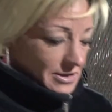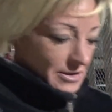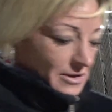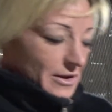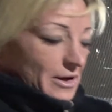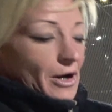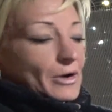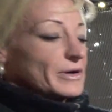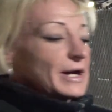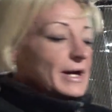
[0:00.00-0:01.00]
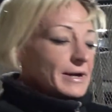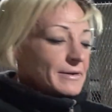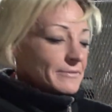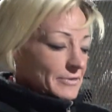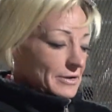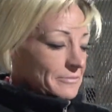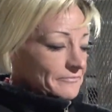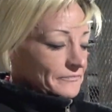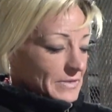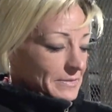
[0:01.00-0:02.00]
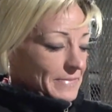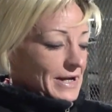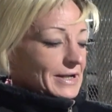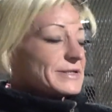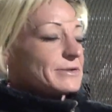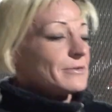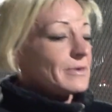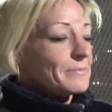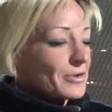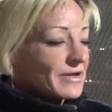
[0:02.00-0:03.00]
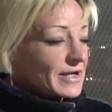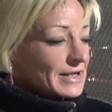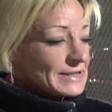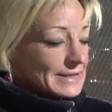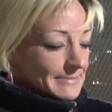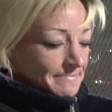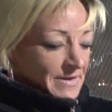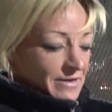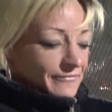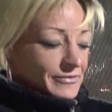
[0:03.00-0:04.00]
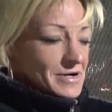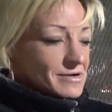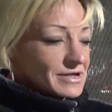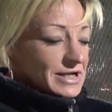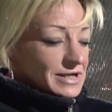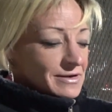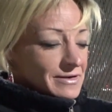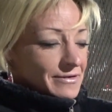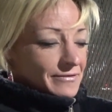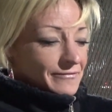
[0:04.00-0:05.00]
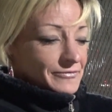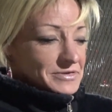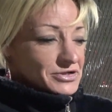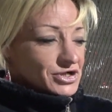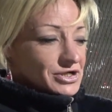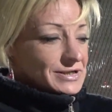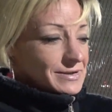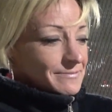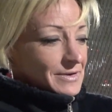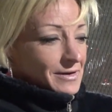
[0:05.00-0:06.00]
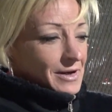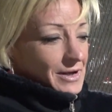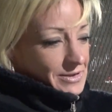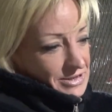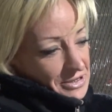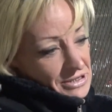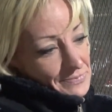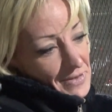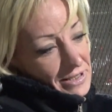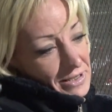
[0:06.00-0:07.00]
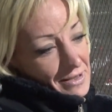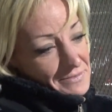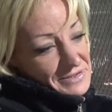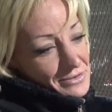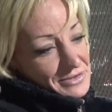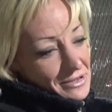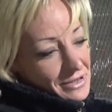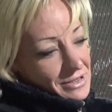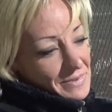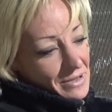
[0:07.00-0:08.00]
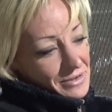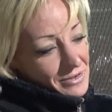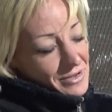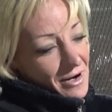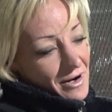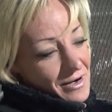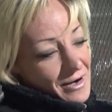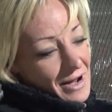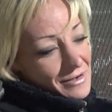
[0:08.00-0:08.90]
Disliked. Okay, well, back to important things. From Arlene from New Jersey. Dearest Becky, I'm so sorry about your car.